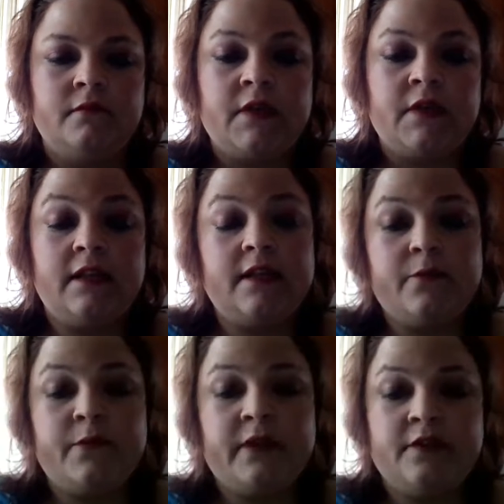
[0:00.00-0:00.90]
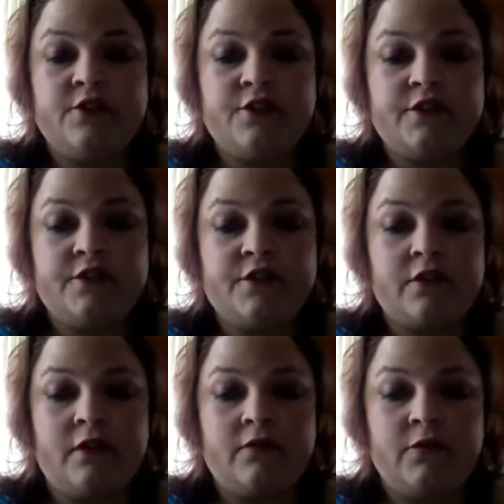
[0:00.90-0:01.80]
I like the pitch to start
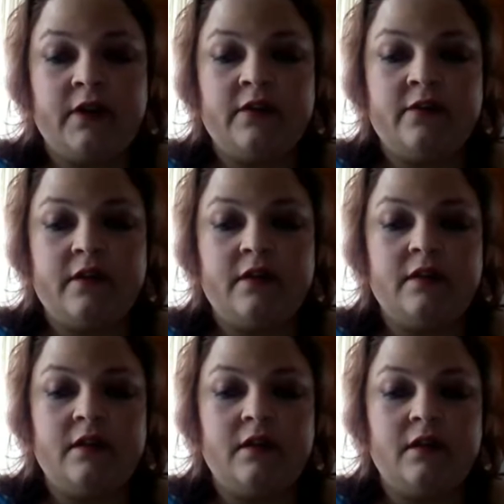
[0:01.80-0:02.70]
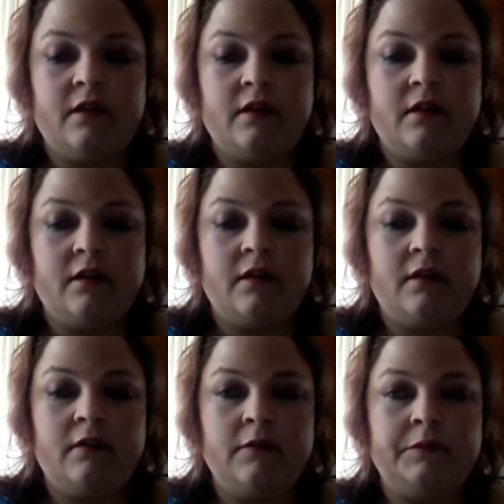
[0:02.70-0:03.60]
off with, and
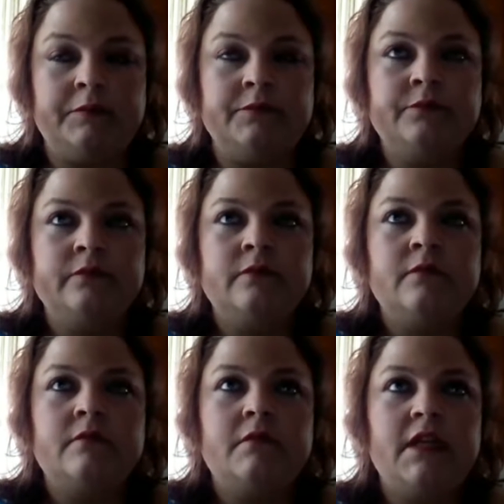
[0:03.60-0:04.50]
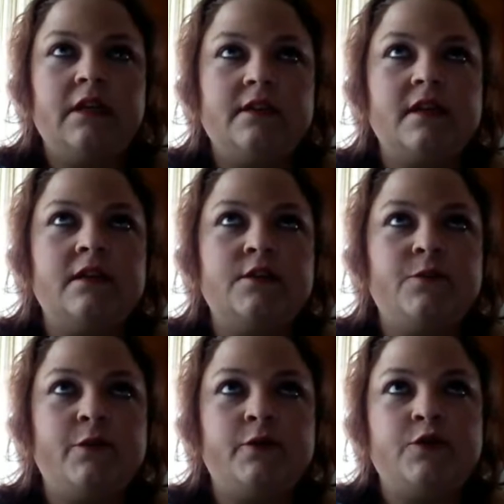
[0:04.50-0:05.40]
then it does
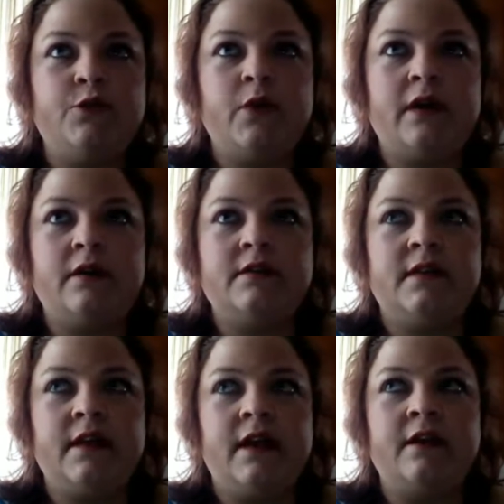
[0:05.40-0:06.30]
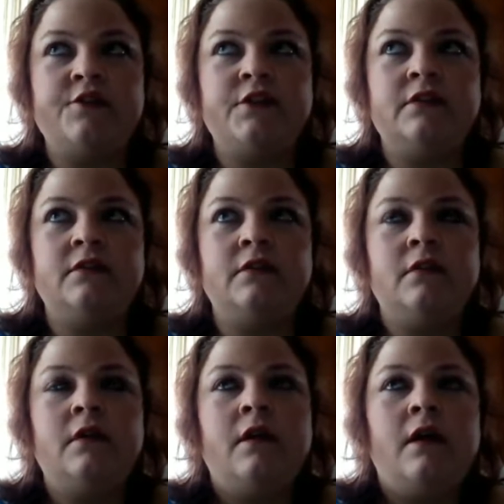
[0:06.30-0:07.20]
put you right into the action.
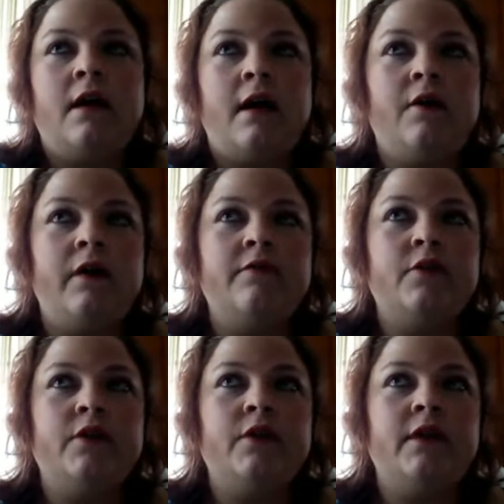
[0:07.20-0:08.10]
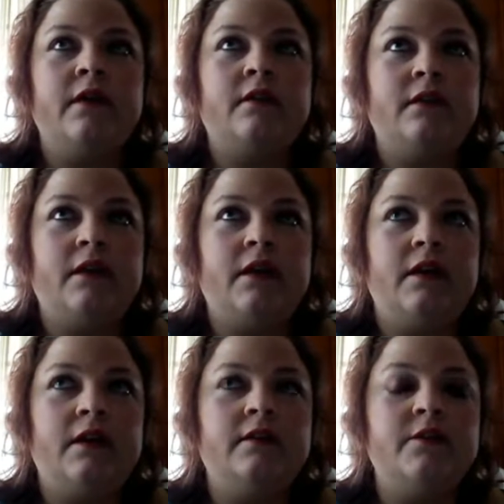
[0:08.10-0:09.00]
However, it
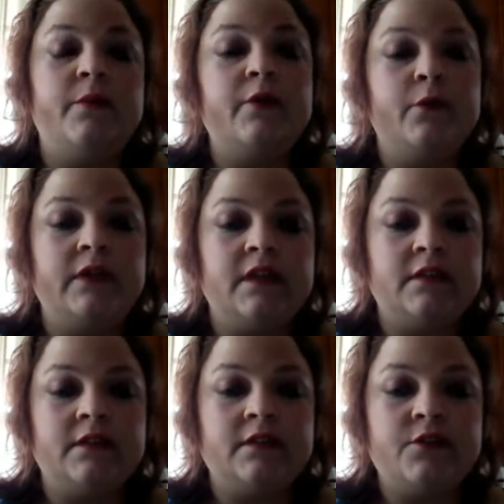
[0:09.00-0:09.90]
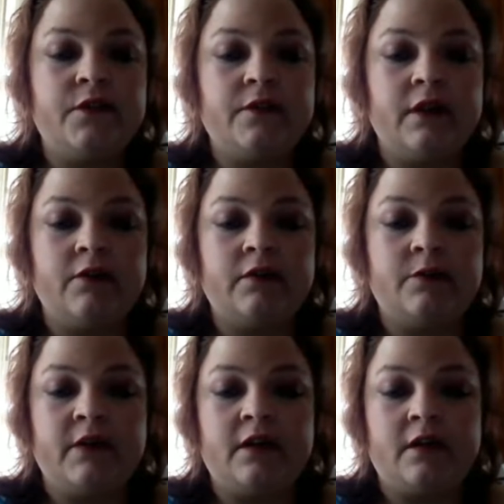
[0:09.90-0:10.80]
is a bit redundant there at the
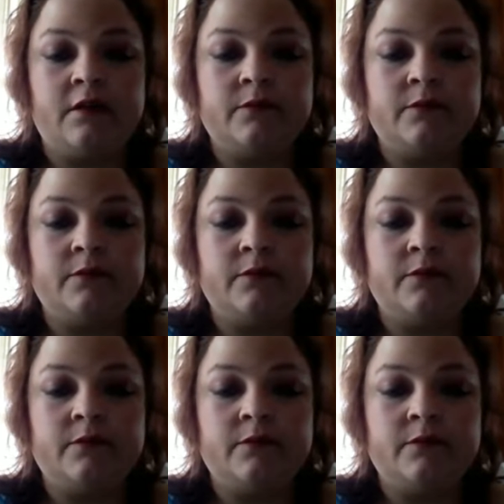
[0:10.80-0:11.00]
beginning.